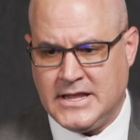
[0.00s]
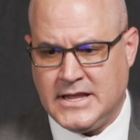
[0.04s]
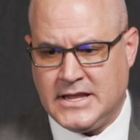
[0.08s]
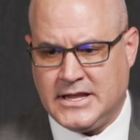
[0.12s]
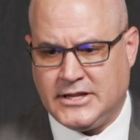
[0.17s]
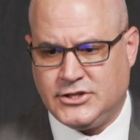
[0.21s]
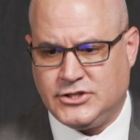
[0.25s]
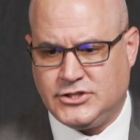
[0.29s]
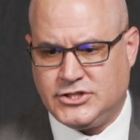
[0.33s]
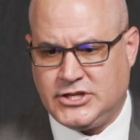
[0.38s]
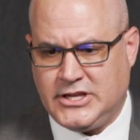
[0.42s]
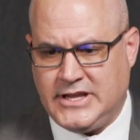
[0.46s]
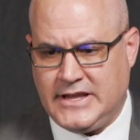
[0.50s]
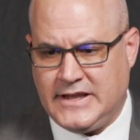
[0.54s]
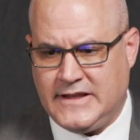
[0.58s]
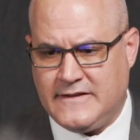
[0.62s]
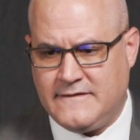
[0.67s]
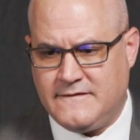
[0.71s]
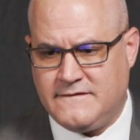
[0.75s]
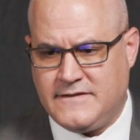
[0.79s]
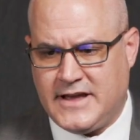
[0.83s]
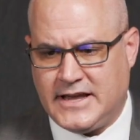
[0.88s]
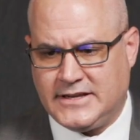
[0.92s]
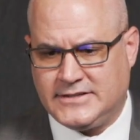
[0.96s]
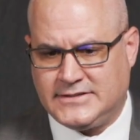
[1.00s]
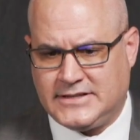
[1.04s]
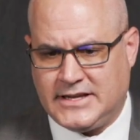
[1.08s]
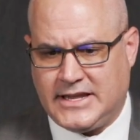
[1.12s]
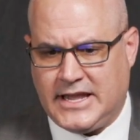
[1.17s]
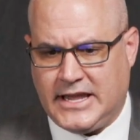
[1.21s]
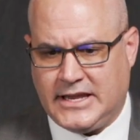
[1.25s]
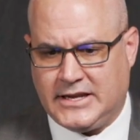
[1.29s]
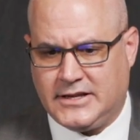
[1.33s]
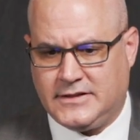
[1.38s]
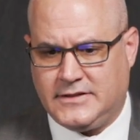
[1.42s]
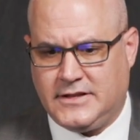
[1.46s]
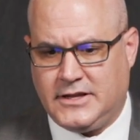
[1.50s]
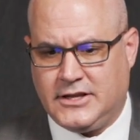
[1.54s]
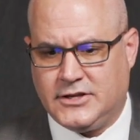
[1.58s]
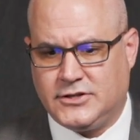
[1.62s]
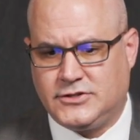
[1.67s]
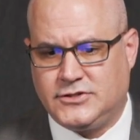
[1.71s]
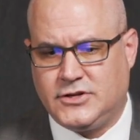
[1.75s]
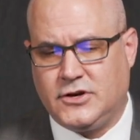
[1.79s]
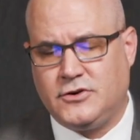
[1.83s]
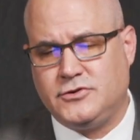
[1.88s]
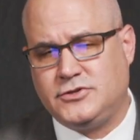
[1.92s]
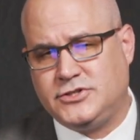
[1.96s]
And she investigated the
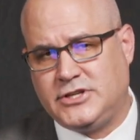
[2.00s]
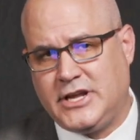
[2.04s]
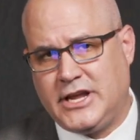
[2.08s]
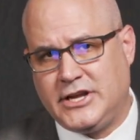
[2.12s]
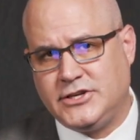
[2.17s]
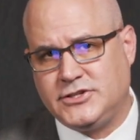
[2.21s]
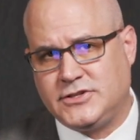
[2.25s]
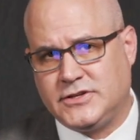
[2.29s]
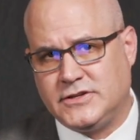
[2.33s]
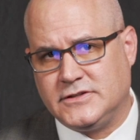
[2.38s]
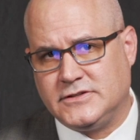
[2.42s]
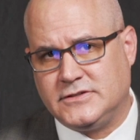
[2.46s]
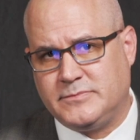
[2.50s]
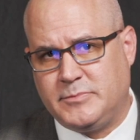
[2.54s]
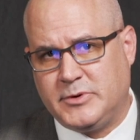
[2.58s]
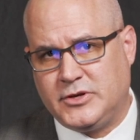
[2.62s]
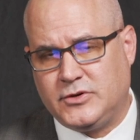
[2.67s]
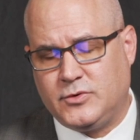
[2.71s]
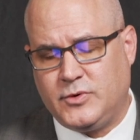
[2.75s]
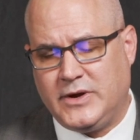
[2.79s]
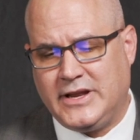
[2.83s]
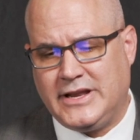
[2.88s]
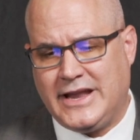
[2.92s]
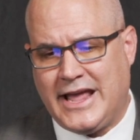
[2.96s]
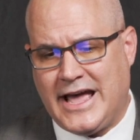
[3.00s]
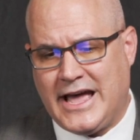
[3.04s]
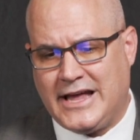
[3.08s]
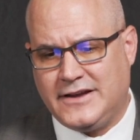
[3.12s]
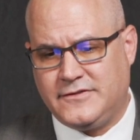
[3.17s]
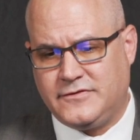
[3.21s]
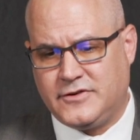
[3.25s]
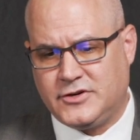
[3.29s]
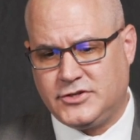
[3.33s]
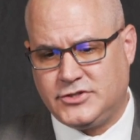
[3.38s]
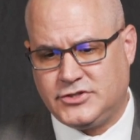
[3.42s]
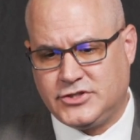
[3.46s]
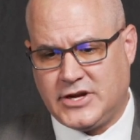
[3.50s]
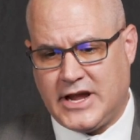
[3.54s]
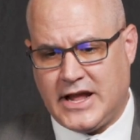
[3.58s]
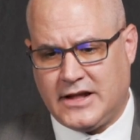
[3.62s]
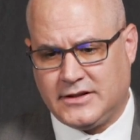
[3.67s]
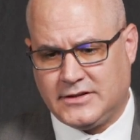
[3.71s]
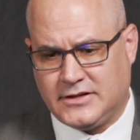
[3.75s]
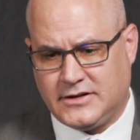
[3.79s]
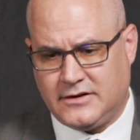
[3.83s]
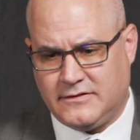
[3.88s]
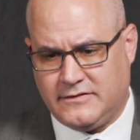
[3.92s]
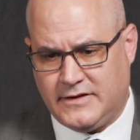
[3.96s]
associations between adverse
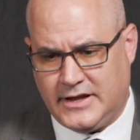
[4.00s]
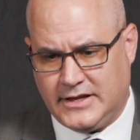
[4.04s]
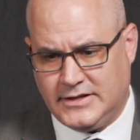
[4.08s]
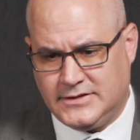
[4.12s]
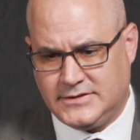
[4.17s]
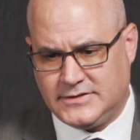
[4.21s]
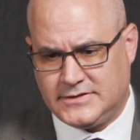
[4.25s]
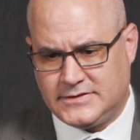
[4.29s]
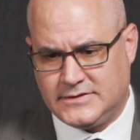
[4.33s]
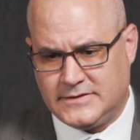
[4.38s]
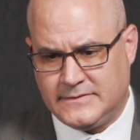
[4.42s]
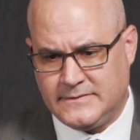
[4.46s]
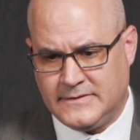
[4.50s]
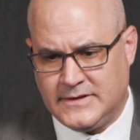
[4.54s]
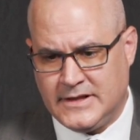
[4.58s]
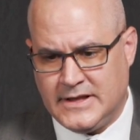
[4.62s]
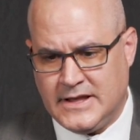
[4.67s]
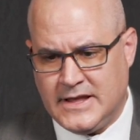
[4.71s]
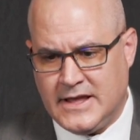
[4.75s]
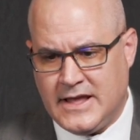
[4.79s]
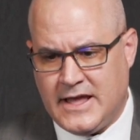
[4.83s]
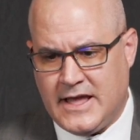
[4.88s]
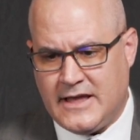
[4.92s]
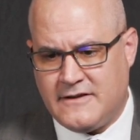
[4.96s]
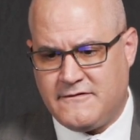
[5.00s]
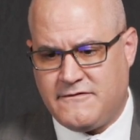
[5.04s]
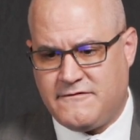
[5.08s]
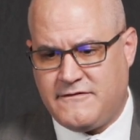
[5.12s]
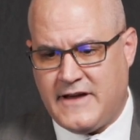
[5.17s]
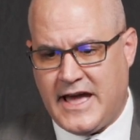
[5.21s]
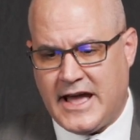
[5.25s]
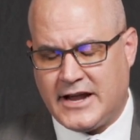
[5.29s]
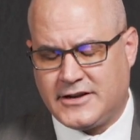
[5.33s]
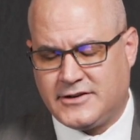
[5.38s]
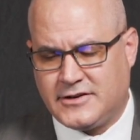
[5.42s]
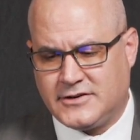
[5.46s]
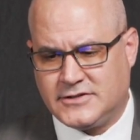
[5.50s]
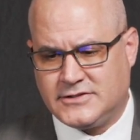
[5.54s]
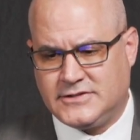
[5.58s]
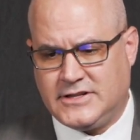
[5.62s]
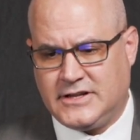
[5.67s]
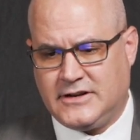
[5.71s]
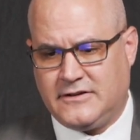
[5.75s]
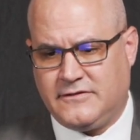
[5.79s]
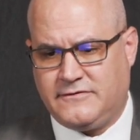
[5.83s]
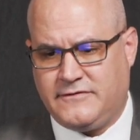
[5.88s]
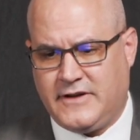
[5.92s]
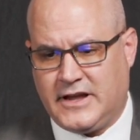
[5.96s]
childhood events and factors
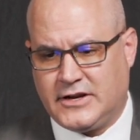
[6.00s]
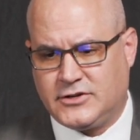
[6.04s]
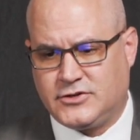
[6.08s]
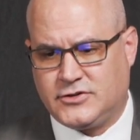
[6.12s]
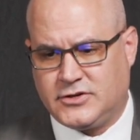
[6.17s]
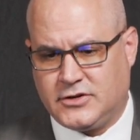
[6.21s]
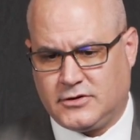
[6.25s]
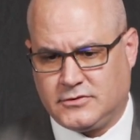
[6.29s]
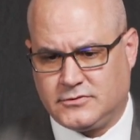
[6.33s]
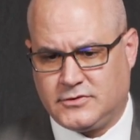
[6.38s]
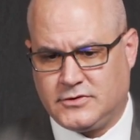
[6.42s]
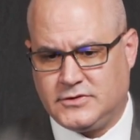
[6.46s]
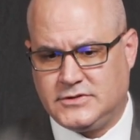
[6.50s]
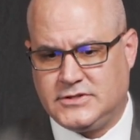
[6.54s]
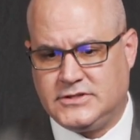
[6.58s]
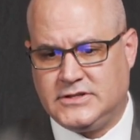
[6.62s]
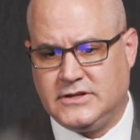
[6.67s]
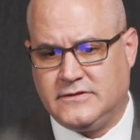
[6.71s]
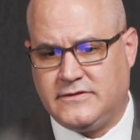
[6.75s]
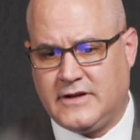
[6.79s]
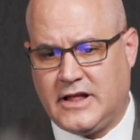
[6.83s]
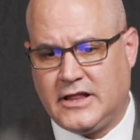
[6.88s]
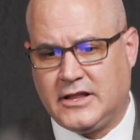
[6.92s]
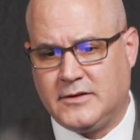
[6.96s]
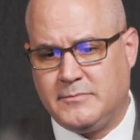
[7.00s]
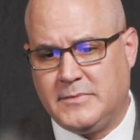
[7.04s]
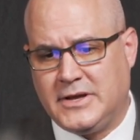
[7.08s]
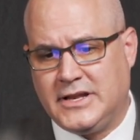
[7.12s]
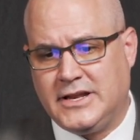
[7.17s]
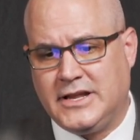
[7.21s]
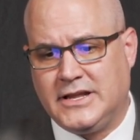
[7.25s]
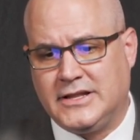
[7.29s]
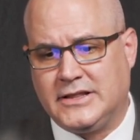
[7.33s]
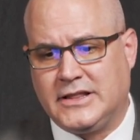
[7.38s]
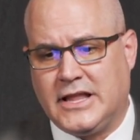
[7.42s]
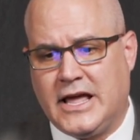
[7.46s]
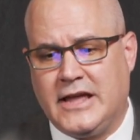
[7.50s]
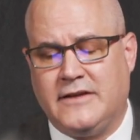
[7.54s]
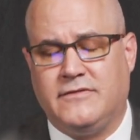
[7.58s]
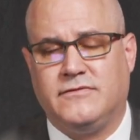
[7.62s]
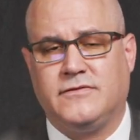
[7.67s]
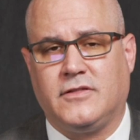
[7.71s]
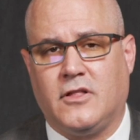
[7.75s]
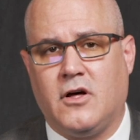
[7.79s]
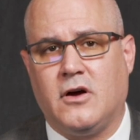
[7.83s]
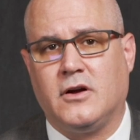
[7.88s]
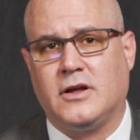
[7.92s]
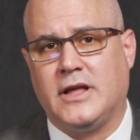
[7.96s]
that affect children's development and
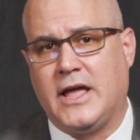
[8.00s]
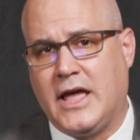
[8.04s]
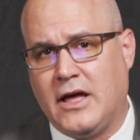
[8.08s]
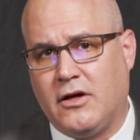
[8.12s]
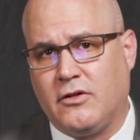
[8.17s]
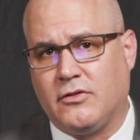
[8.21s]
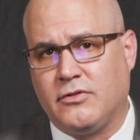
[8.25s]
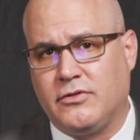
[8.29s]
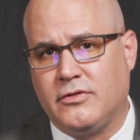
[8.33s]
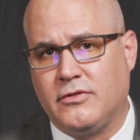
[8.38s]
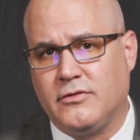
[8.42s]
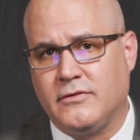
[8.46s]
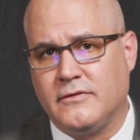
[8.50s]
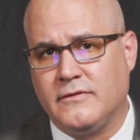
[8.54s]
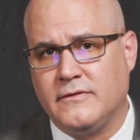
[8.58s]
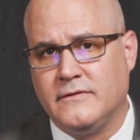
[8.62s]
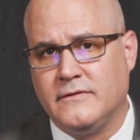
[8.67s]
lifelong health.